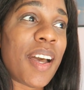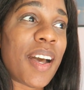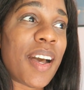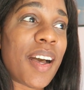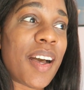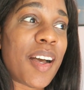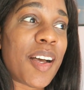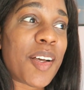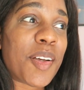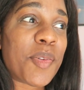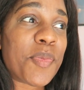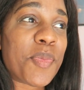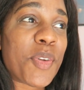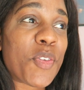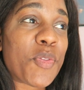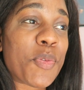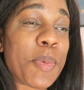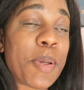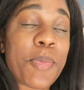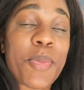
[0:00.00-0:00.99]
Um,
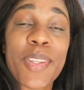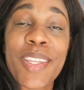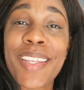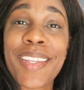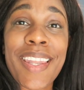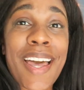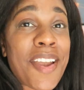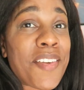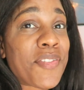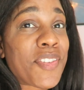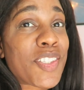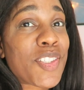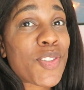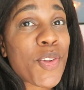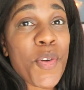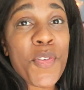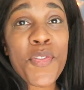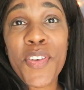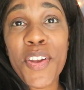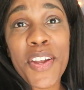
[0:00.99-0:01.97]
remember that life is
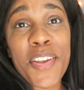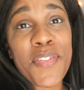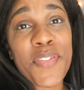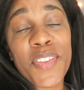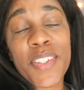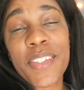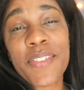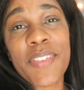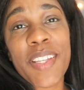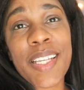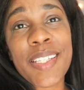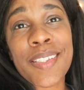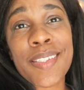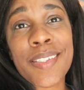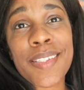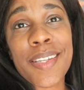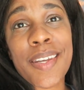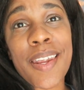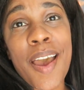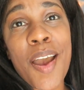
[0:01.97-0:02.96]
so very full of
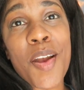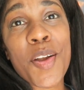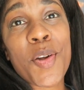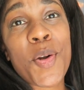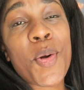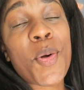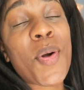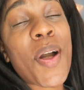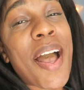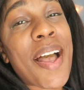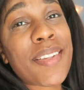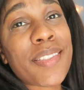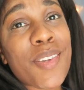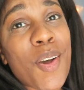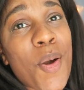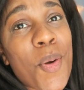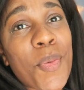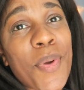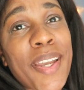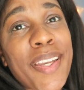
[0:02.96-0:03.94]
lessons and our goal as
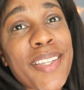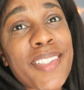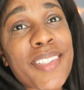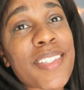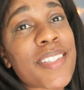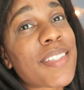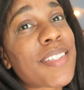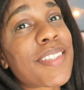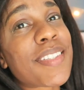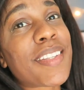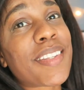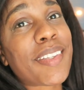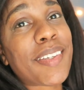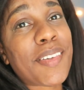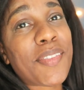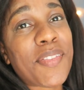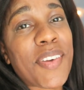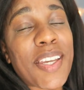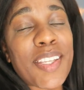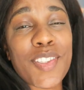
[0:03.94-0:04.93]
always is to
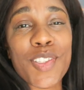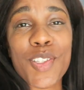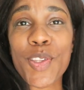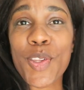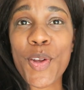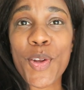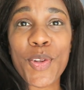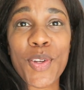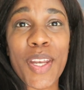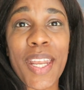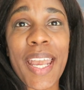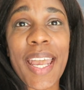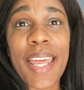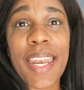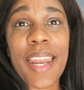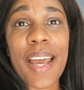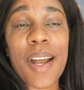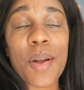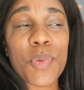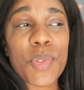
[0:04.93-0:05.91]
live and to learn
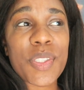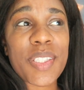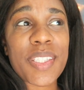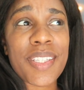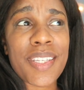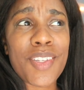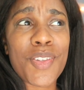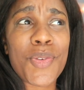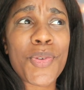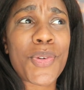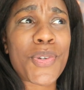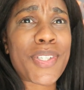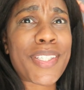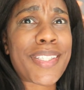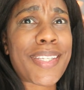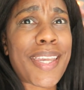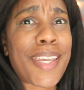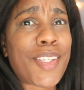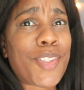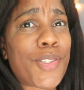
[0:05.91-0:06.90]
and I will see you on
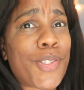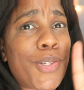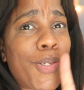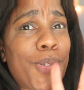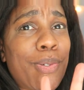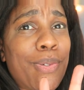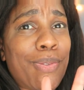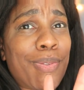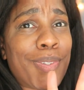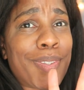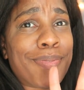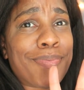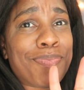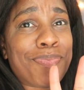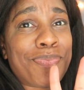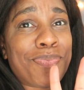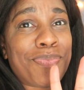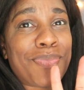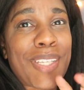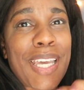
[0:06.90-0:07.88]
day two.
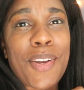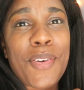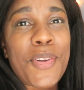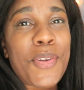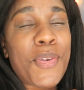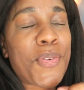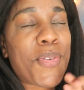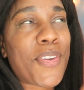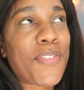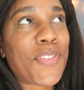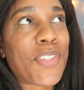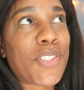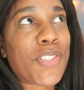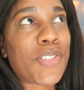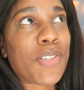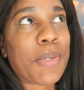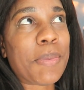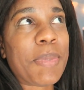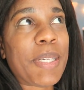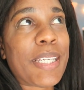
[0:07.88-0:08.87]
I don't know if this
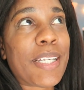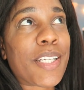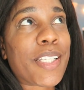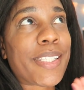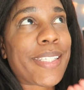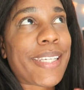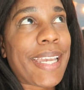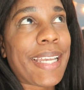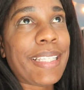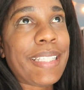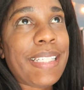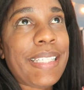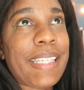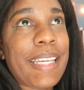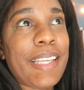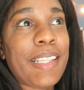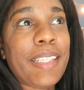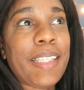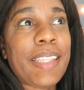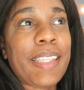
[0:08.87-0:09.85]
is gonna be a daily,
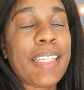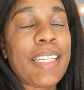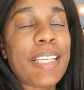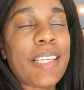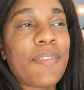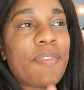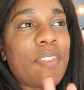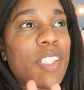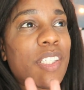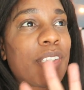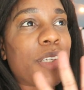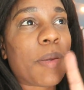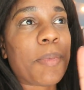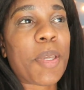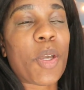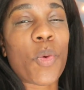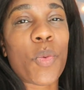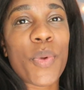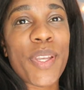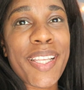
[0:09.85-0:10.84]
daily thing, if this is gonna
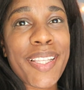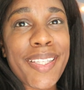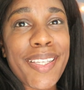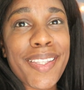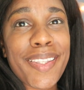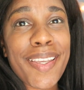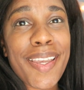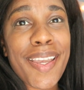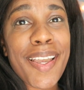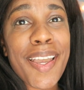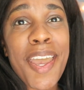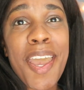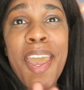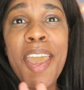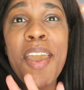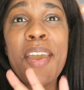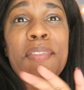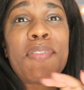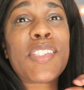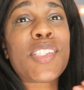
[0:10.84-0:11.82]
be a weekly thing,
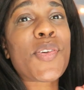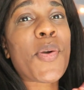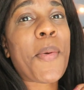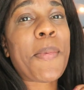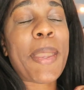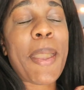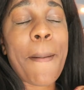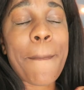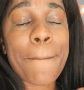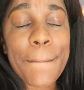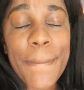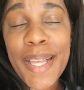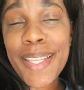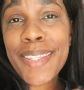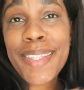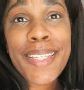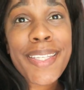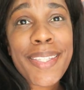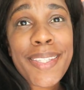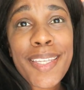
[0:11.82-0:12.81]
if it's gonna be a
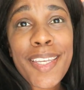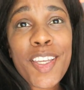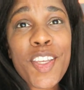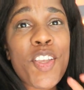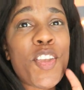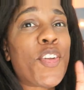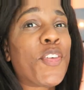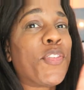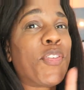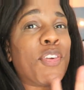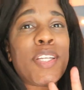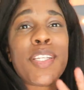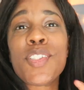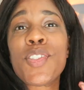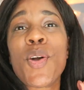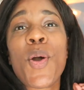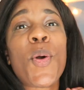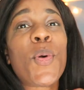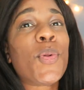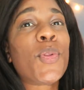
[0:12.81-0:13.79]
monthly thing. Your friend
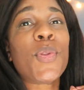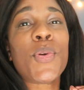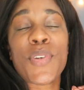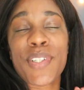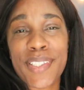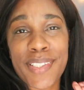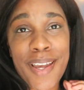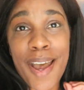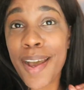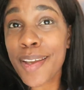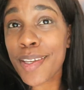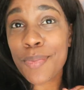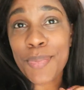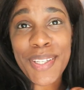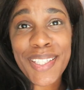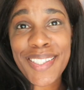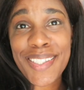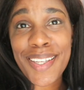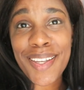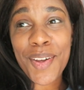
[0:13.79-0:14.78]
is hold on
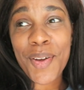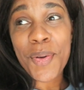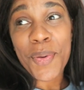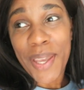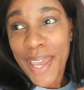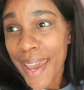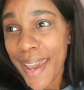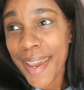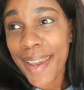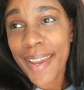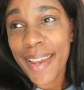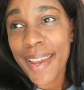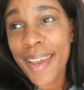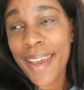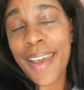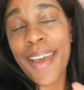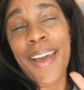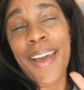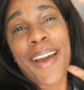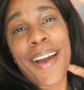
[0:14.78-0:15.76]
documenting, okay?
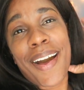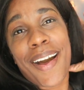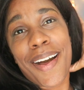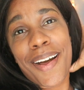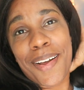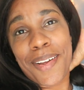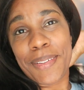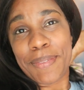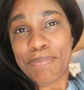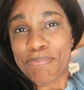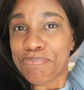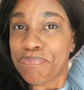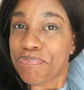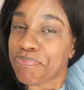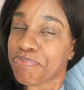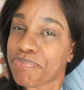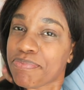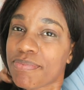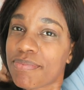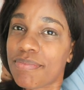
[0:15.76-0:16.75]
Um,
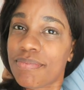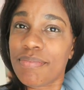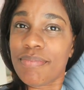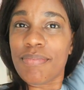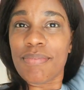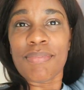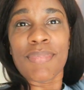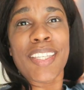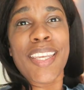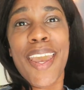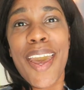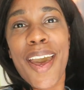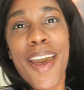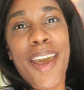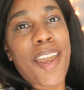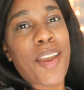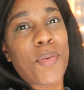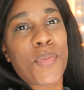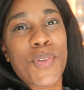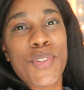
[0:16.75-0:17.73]
yeah,
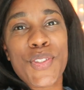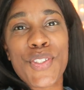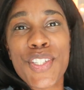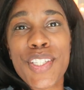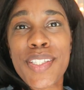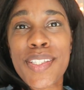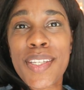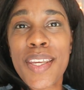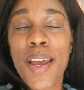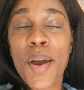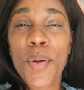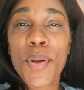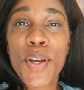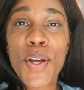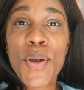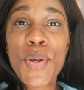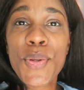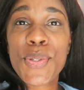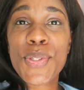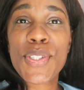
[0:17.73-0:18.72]
and we'll just see how it
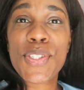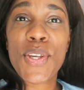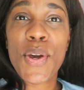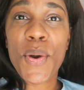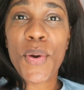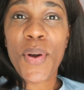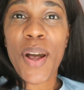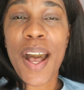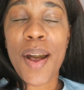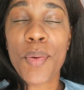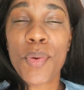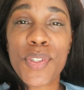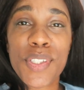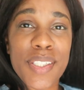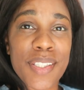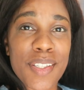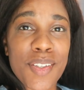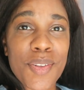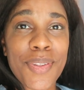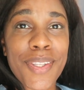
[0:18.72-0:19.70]
goes. So I will
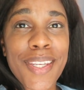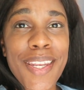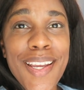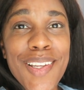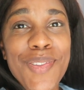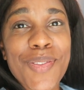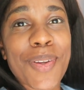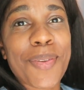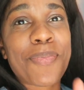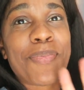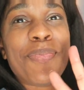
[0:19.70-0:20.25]
see you in the next one.